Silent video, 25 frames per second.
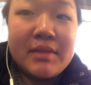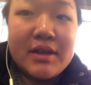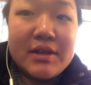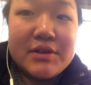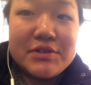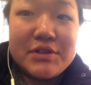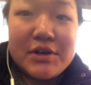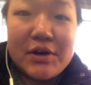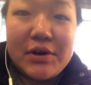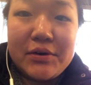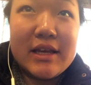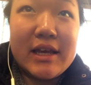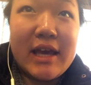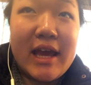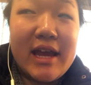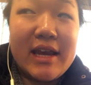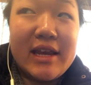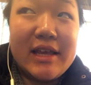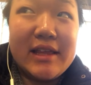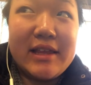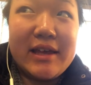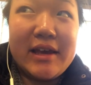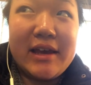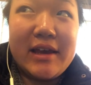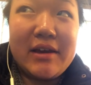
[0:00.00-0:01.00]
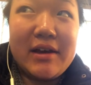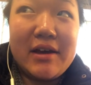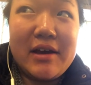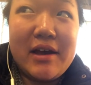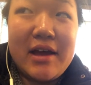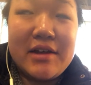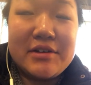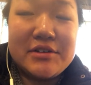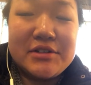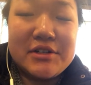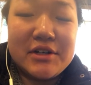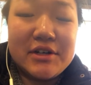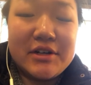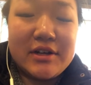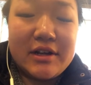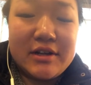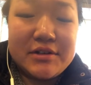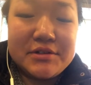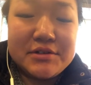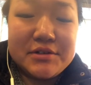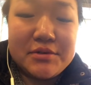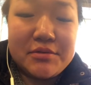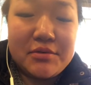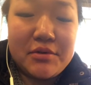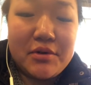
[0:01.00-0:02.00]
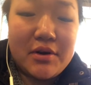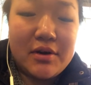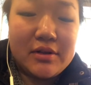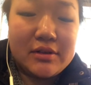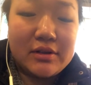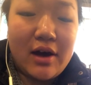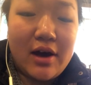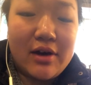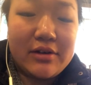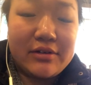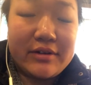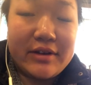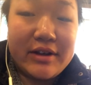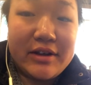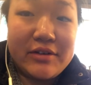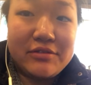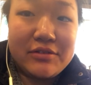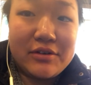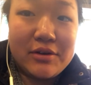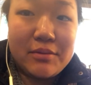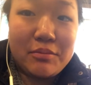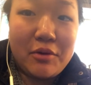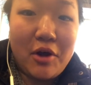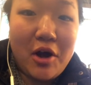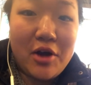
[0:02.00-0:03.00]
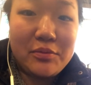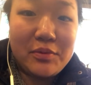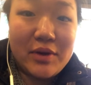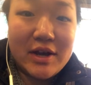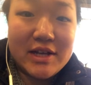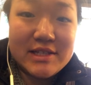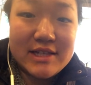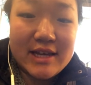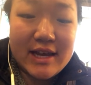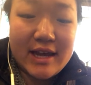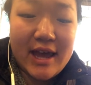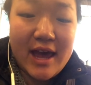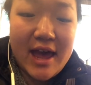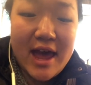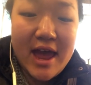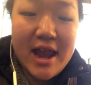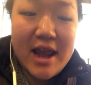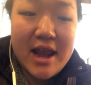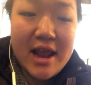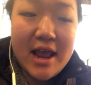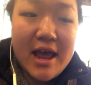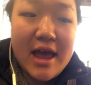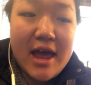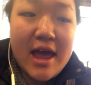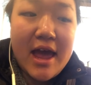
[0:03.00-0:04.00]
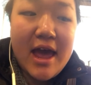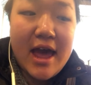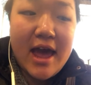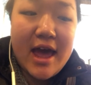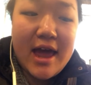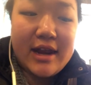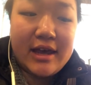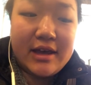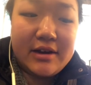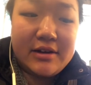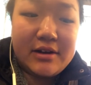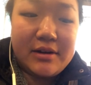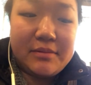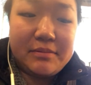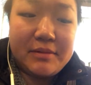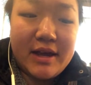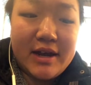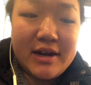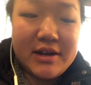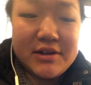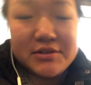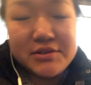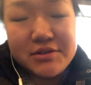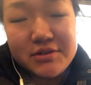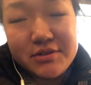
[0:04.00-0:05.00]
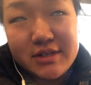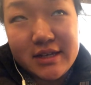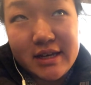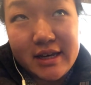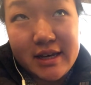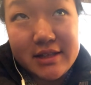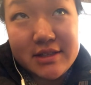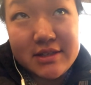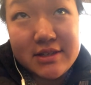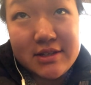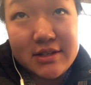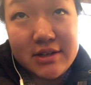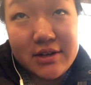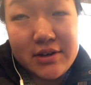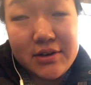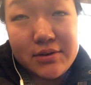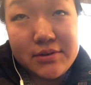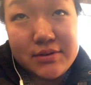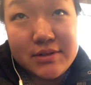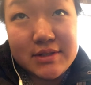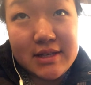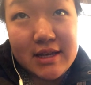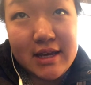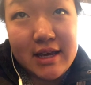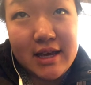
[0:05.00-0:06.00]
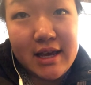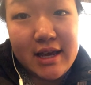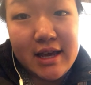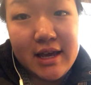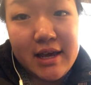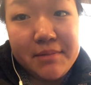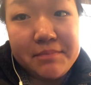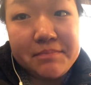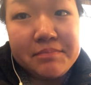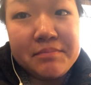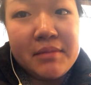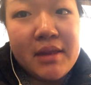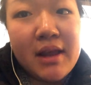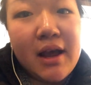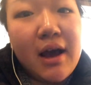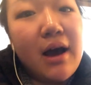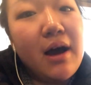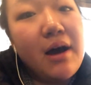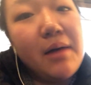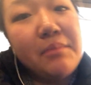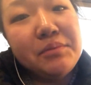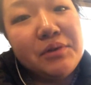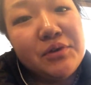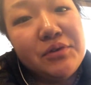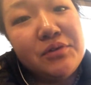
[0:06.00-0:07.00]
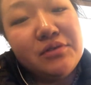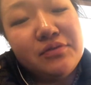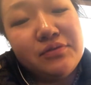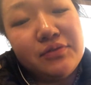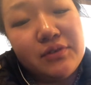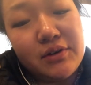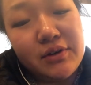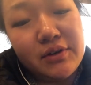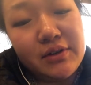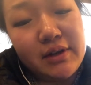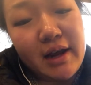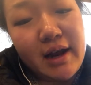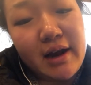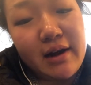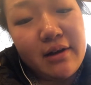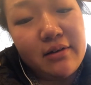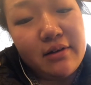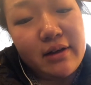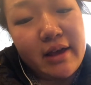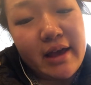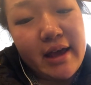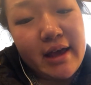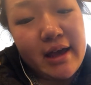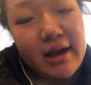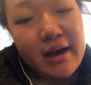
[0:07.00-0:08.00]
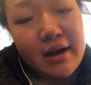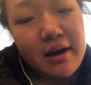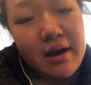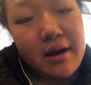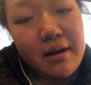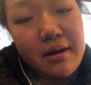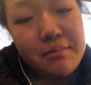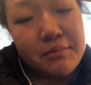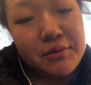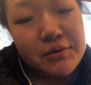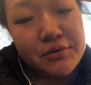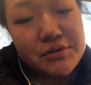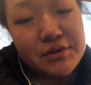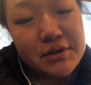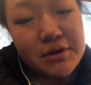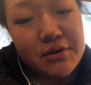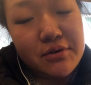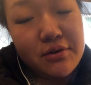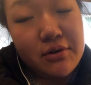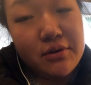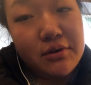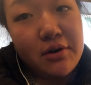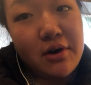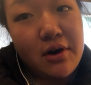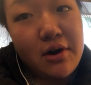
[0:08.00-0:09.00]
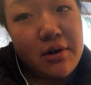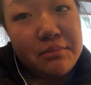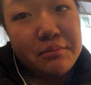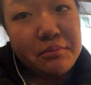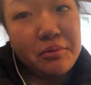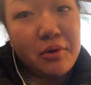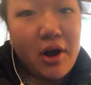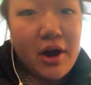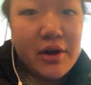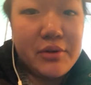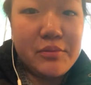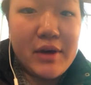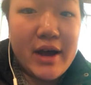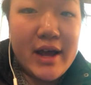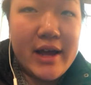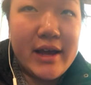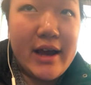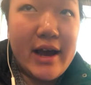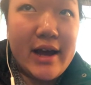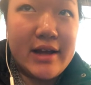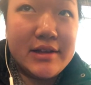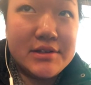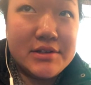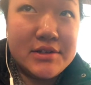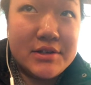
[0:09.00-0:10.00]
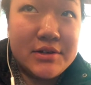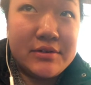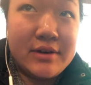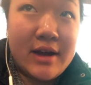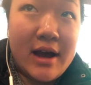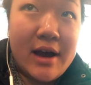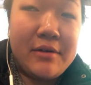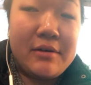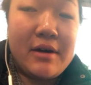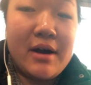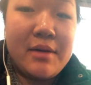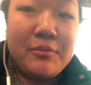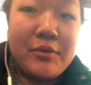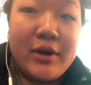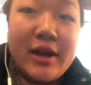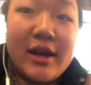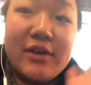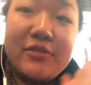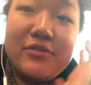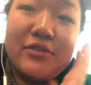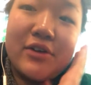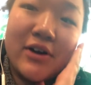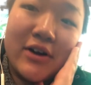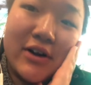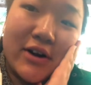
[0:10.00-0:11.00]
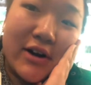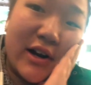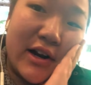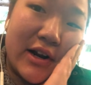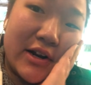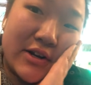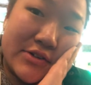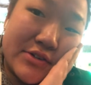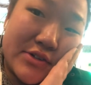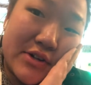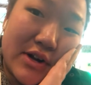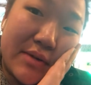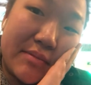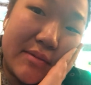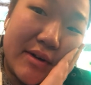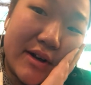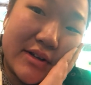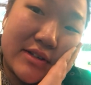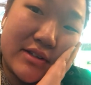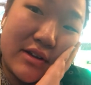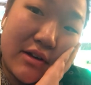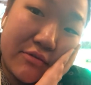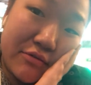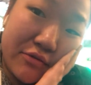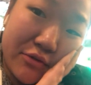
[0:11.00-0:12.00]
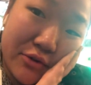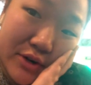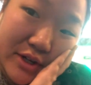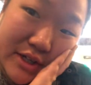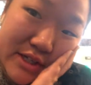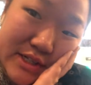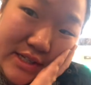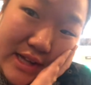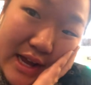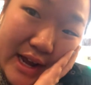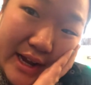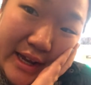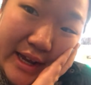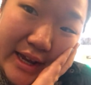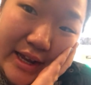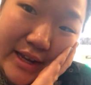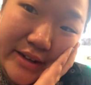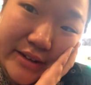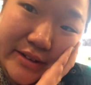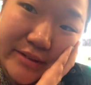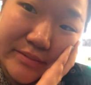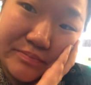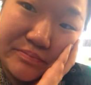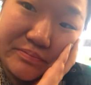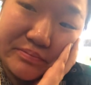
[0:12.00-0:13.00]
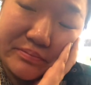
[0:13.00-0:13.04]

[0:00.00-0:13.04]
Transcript: so Katie like entered into a lottery for a Broadway ticket and ended up getting two tickets to go see Beautiful, the Carole King musical on Broadway. And so now I'm waiting for her in Starbucks on 42nd